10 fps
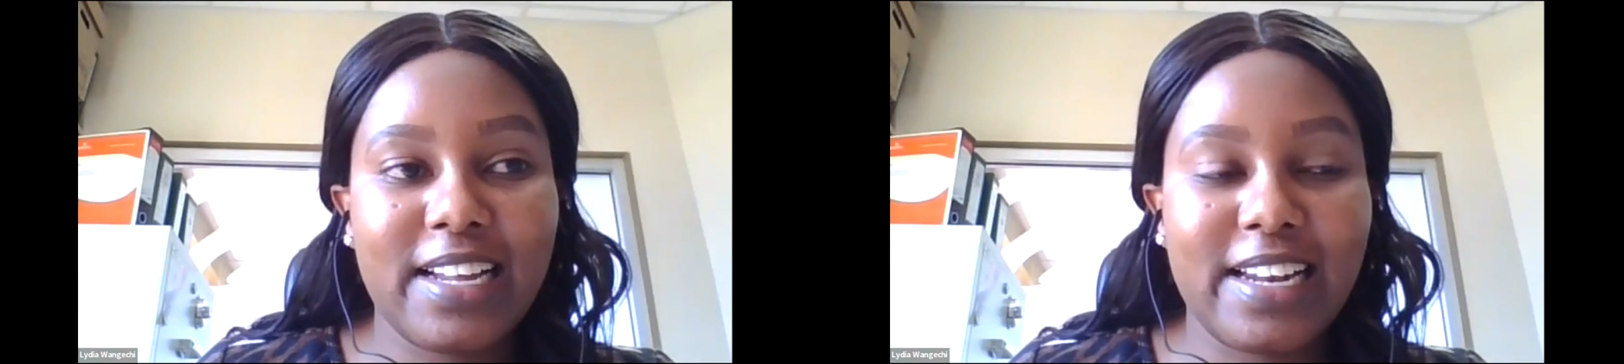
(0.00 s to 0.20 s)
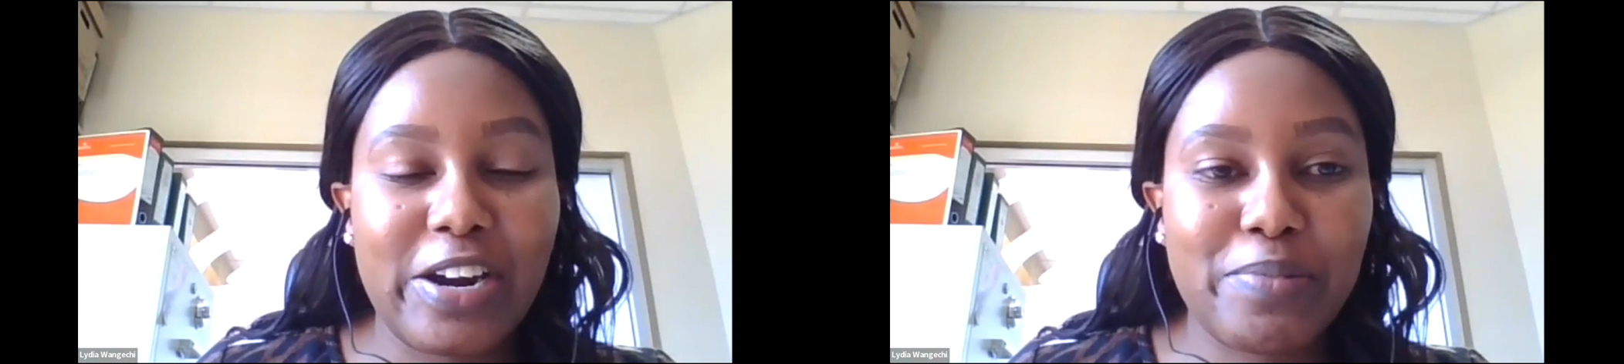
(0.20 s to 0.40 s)

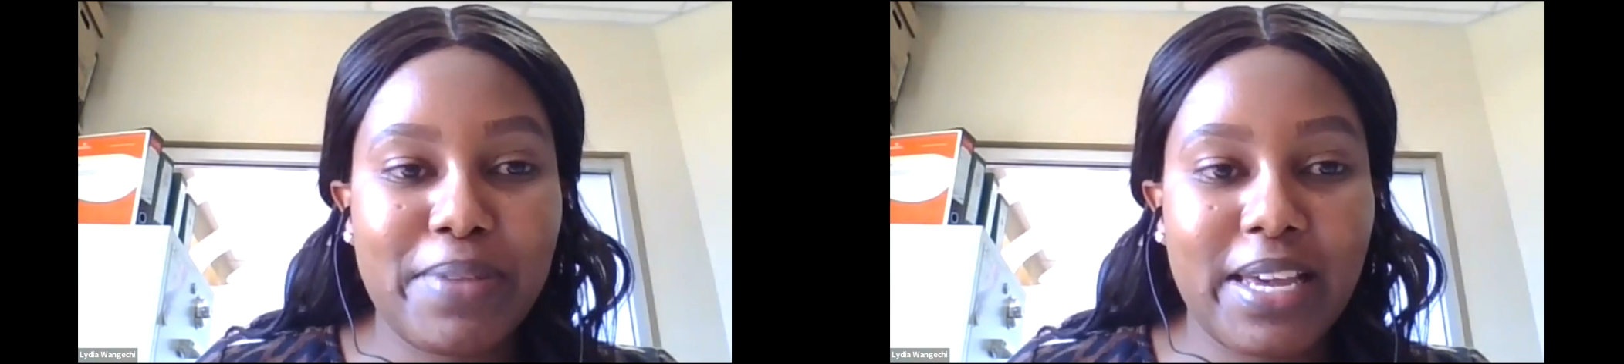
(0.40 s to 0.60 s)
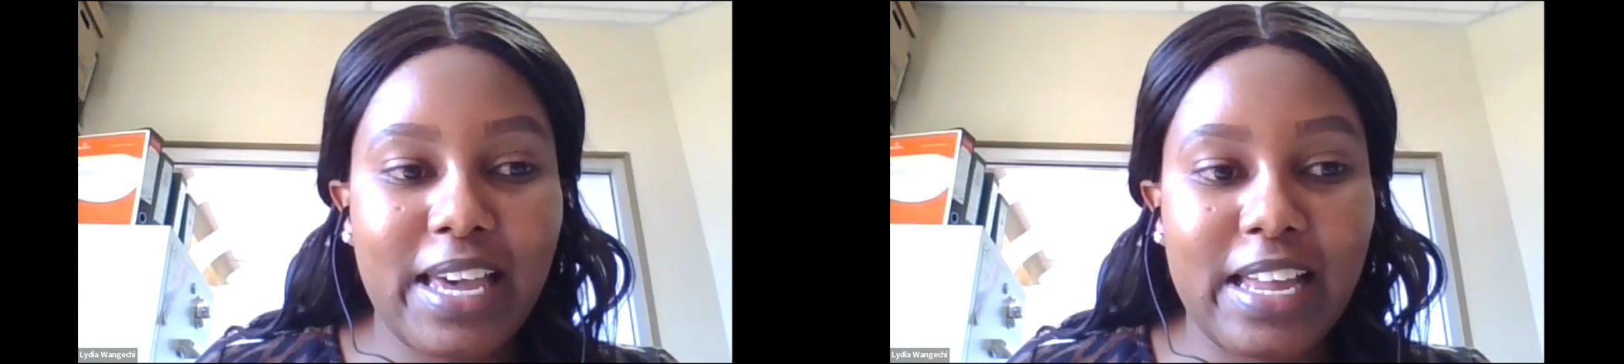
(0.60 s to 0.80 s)
in
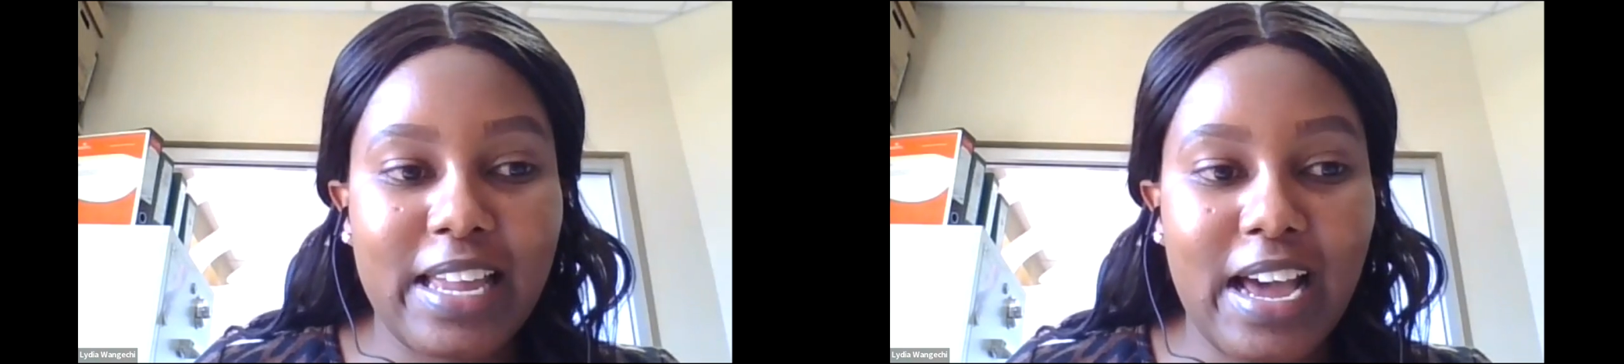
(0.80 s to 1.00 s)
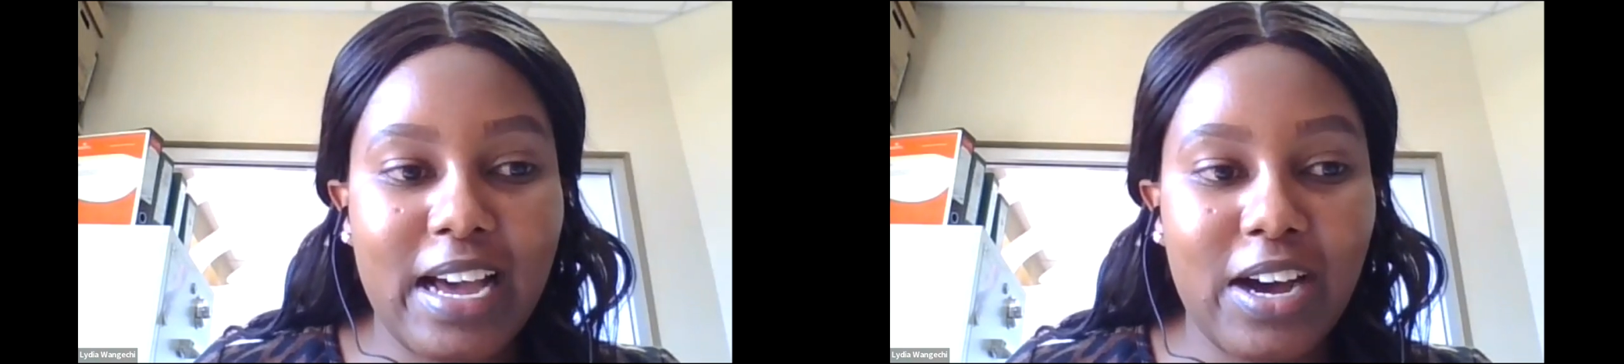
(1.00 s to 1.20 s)
Nairobi,
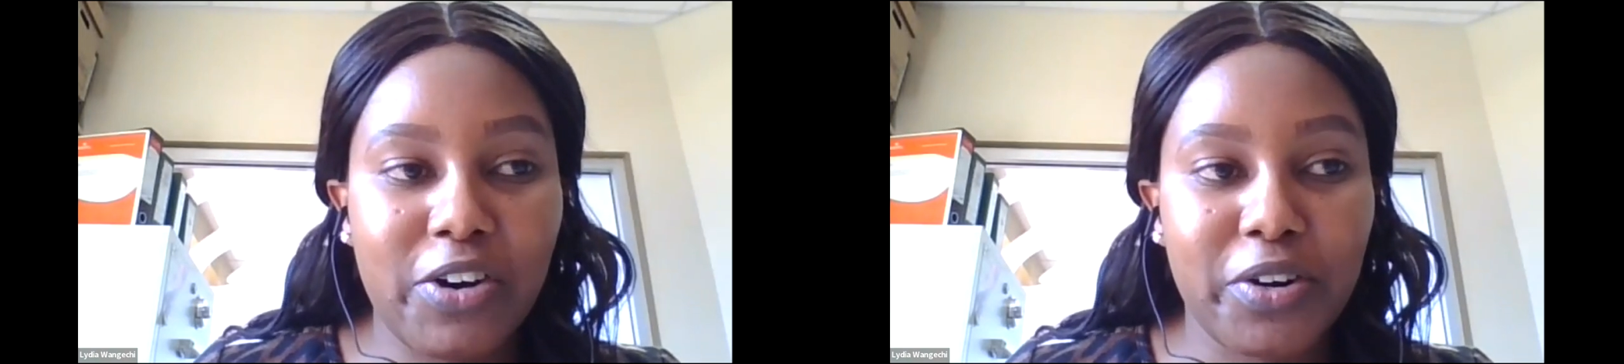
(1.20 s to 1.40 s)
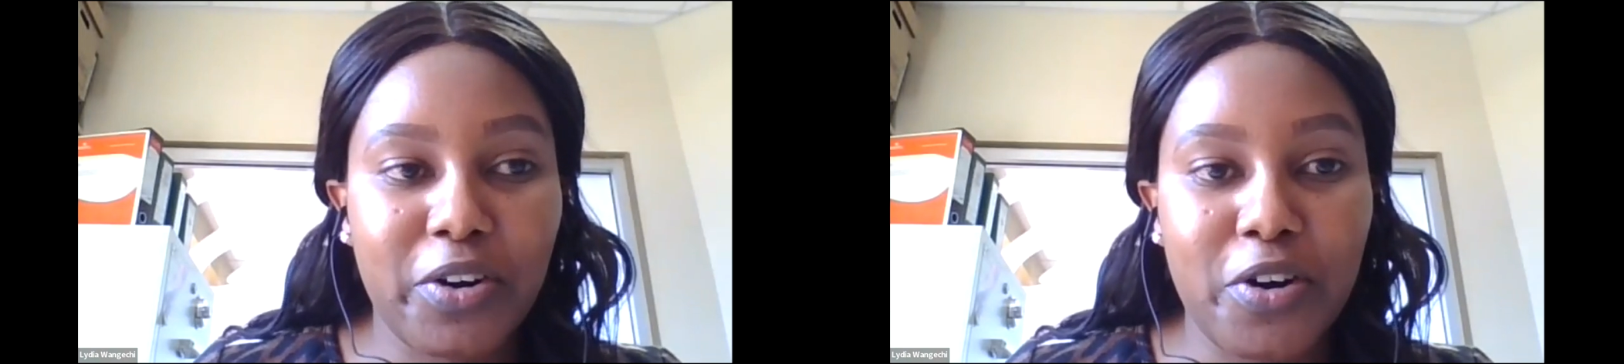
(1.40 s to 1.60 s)

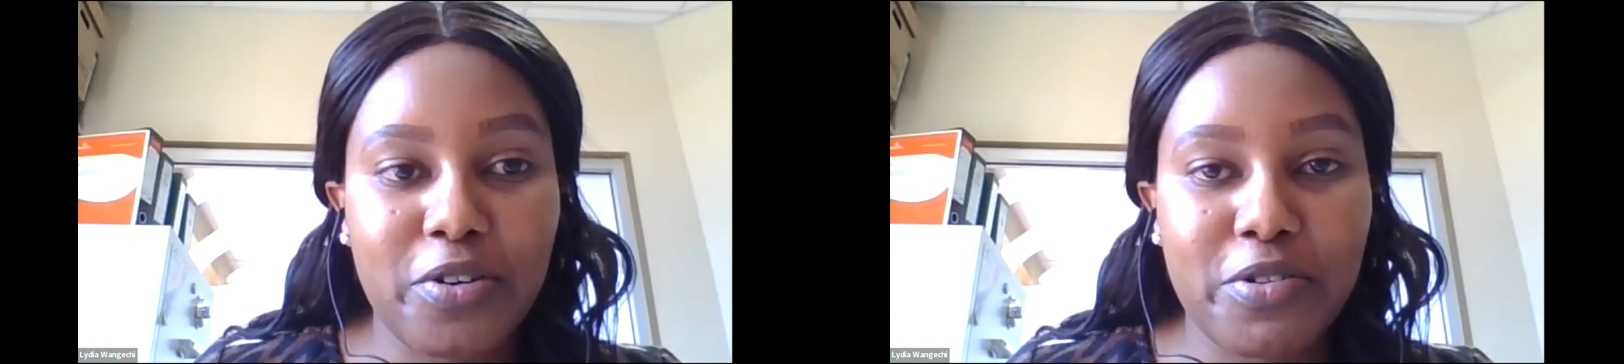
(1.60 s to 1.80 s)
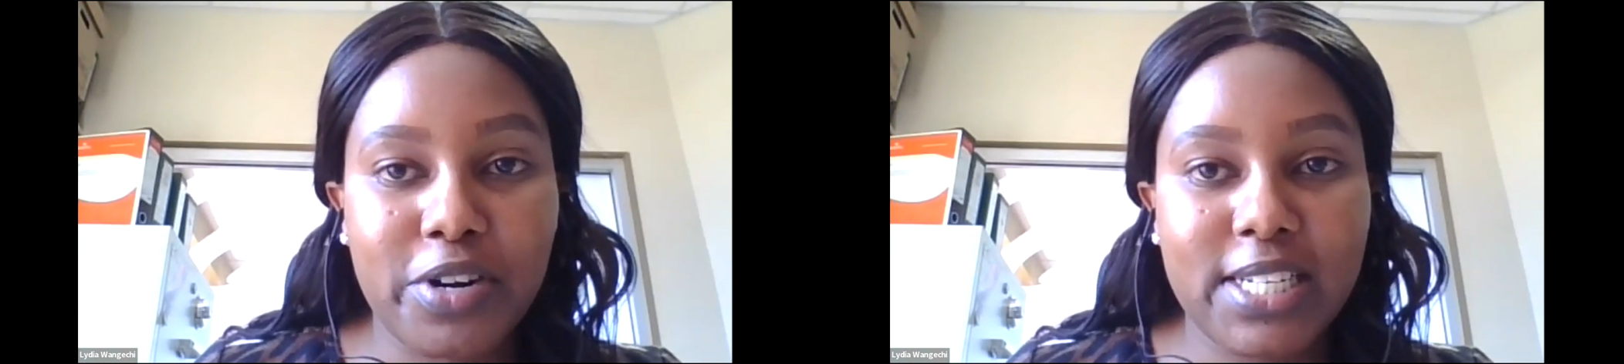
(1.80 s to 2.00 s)
Kenya, on
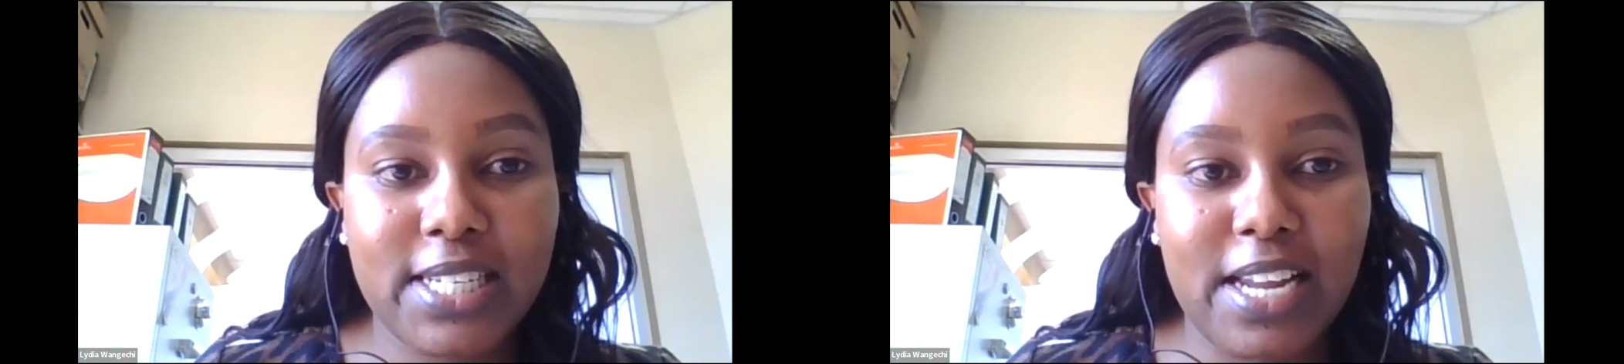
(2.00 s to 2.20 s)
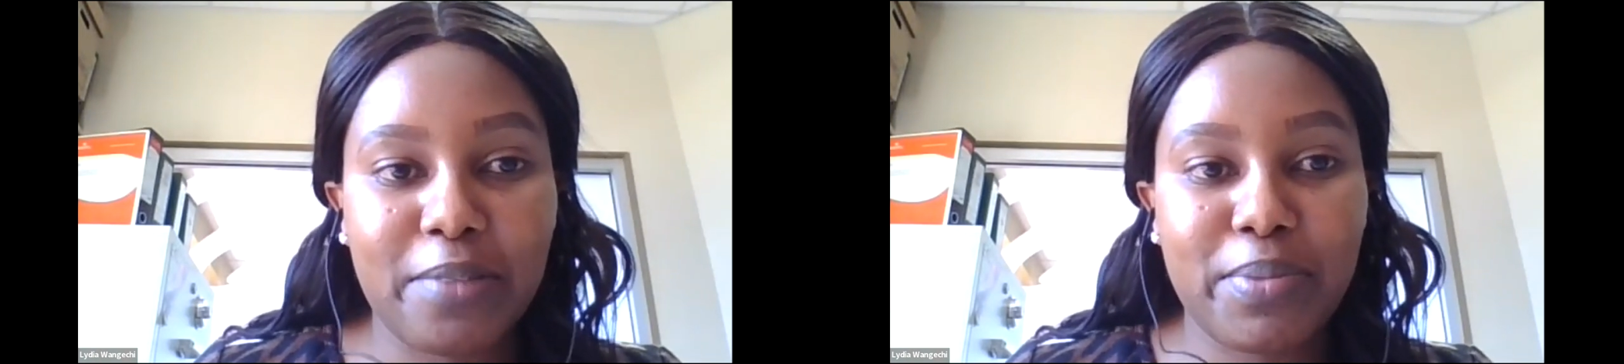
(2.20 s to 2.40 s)
Gong
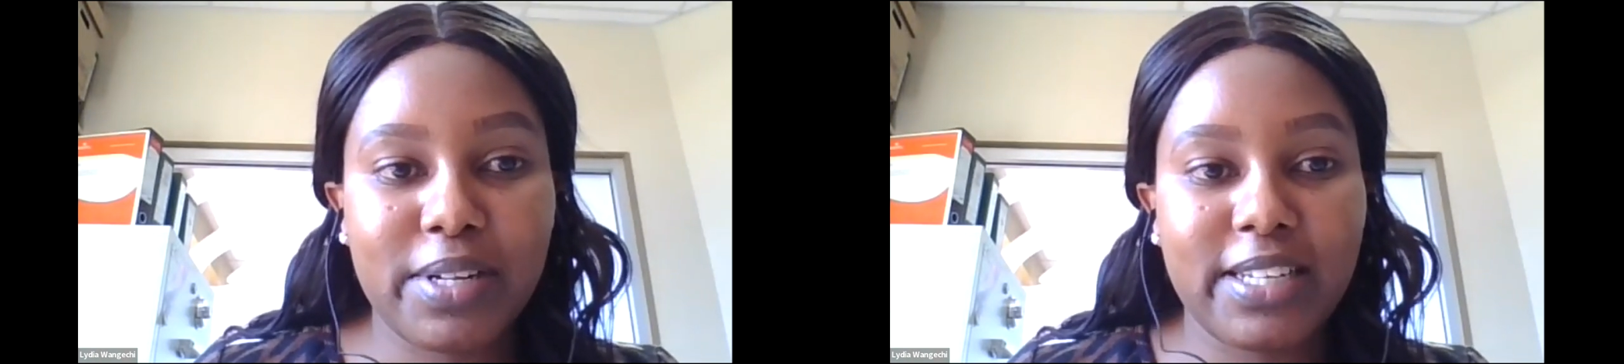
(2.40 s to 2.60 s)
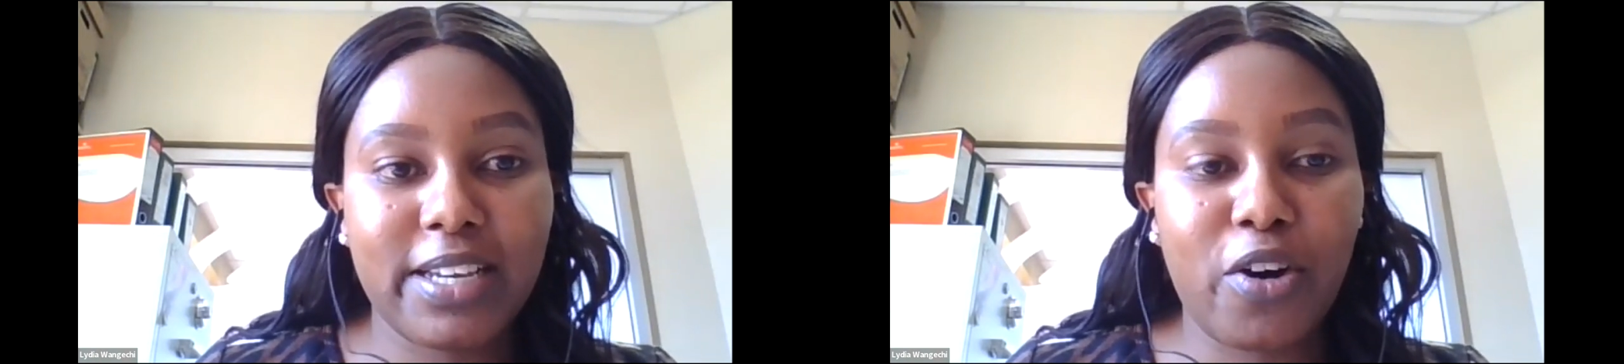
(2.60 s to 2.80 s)
Road in a
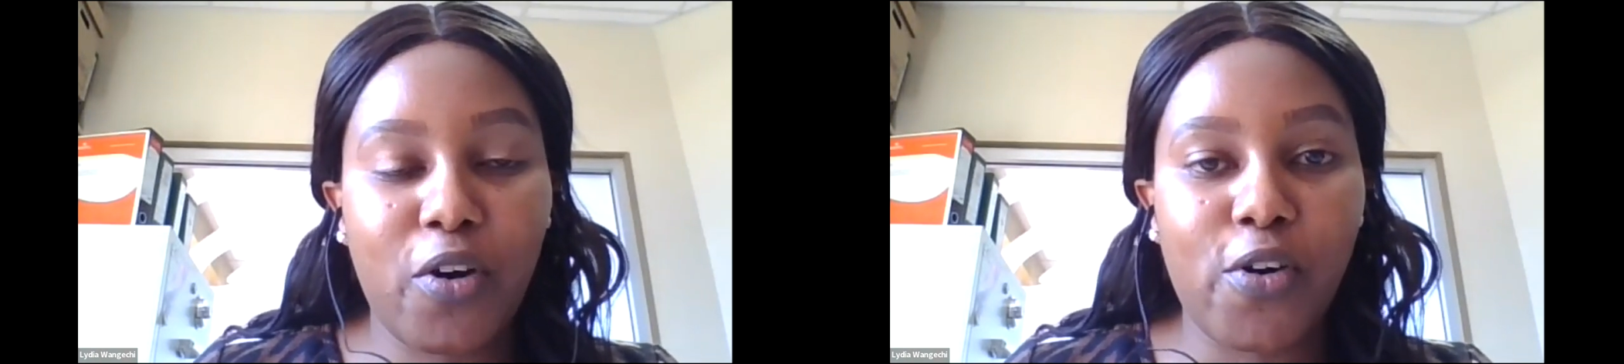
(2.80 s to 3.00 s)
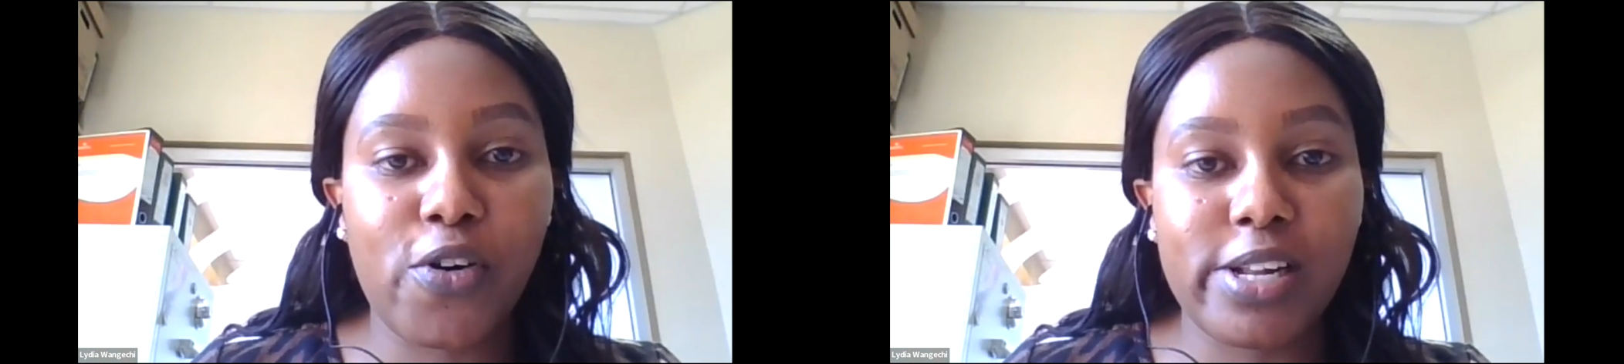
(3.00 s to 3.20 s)
building
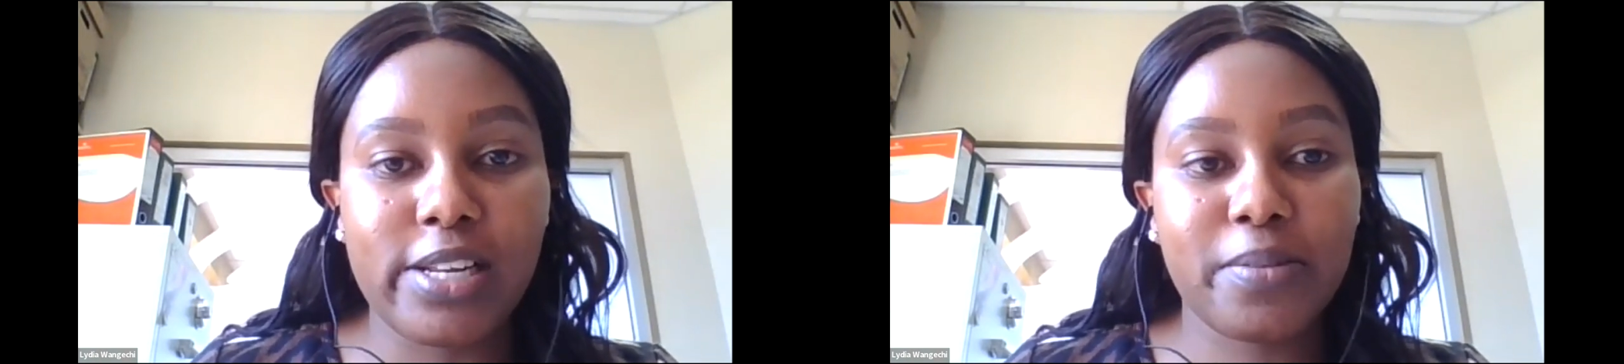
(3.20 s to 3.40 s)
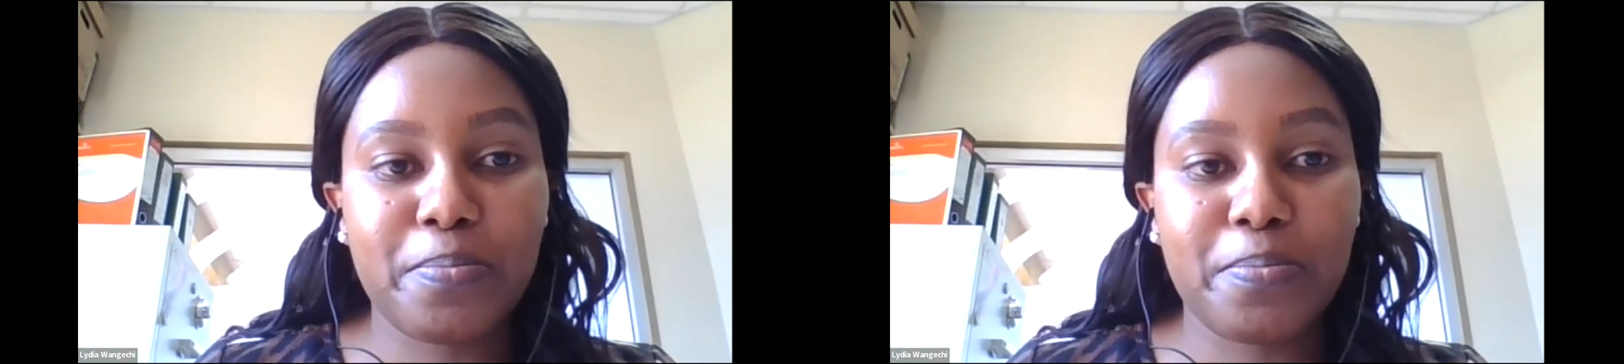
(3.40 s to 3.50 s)
called